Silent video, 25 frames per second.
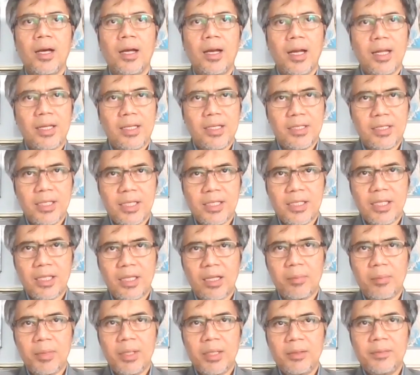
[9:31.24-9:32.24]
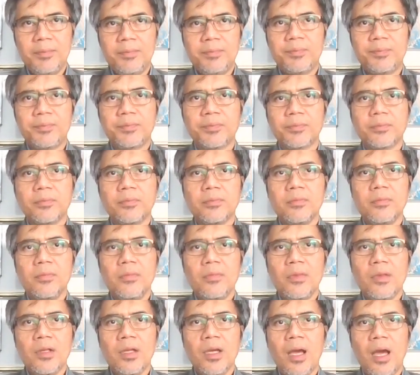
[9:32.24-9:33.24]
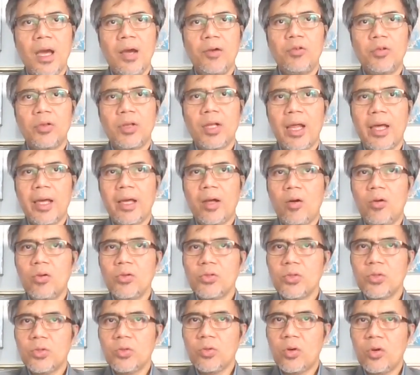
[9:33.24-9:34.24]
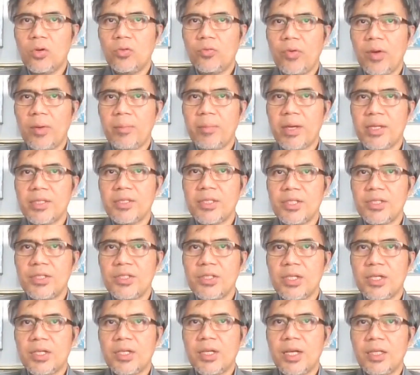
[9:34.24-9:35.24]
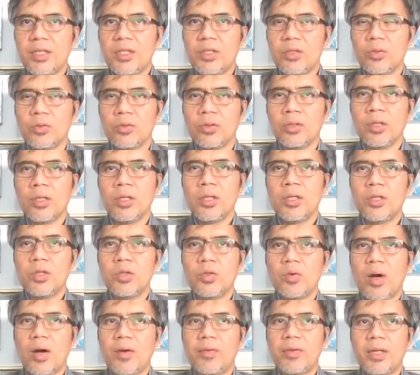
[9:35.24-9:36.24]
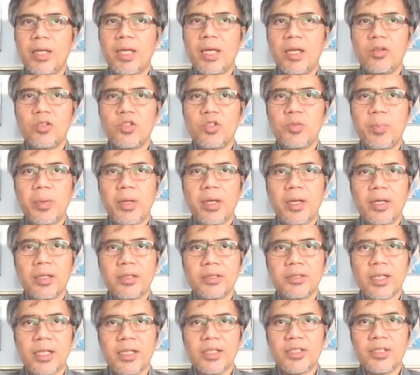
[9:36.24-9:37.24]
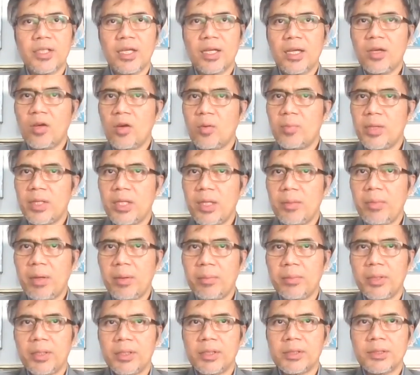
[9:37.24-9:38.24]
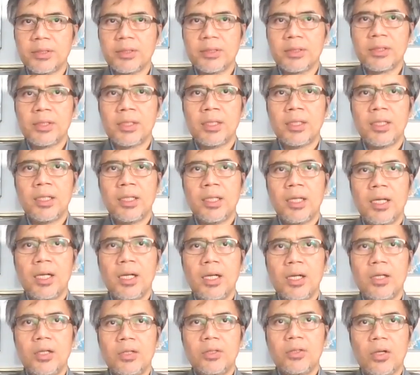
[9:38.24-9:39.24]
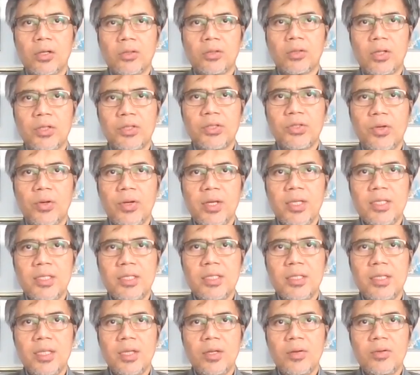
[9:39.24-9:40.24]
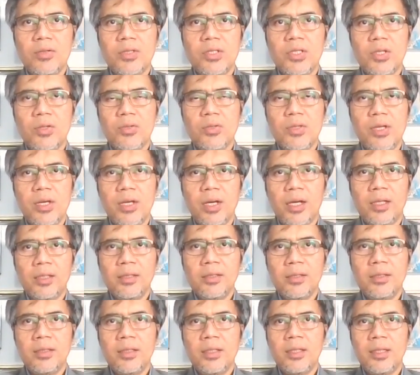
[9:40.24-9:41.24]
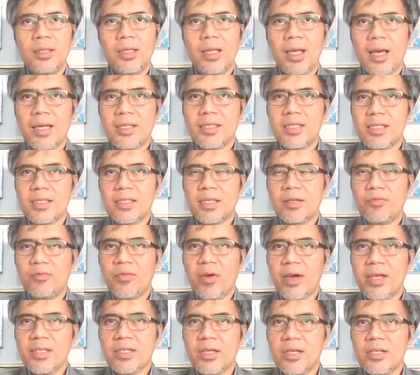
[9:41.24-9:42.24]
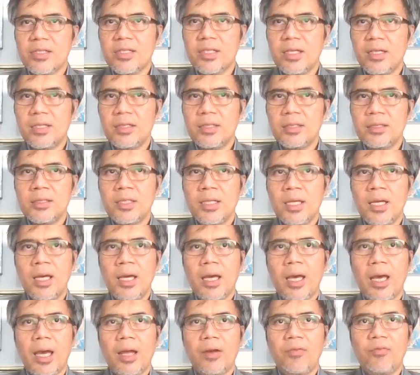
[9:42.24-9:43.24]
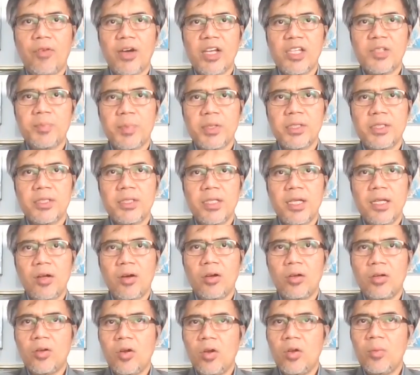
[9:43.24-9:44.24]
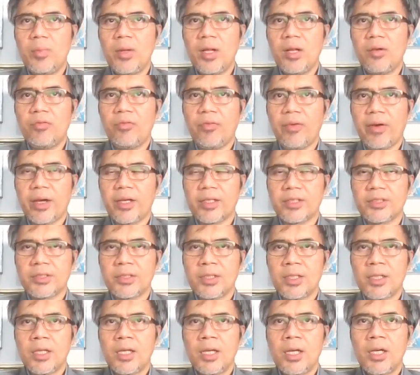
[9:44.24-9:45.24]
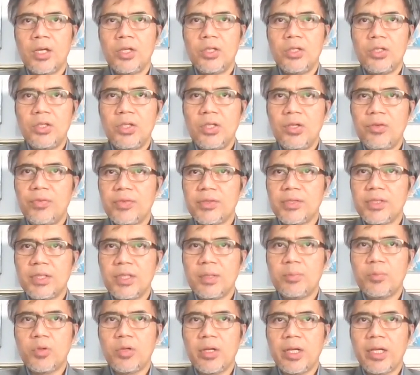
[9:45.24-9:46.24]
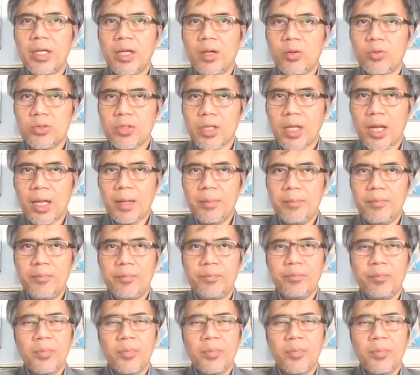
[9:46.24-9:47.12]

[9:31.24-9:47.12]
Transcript: Ladies and gentlemen, I would like also to convey my sincere gratitude to our keynote speakers and steering committee members. Dr. Joyce Teo Siu Yan, the Assistant Vice Chancellor and Vice President on Global Affairs, University Brunei Darussalam.